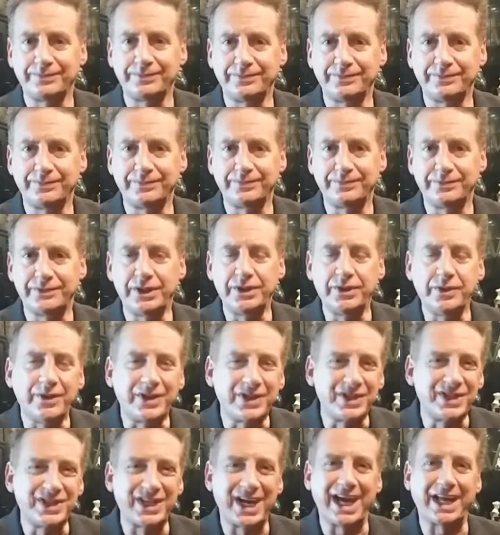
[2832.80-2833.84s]
to do
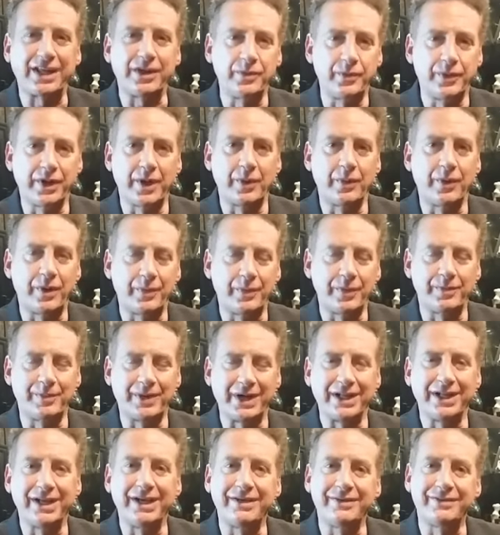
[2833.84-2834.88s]
exactly what I want with my life,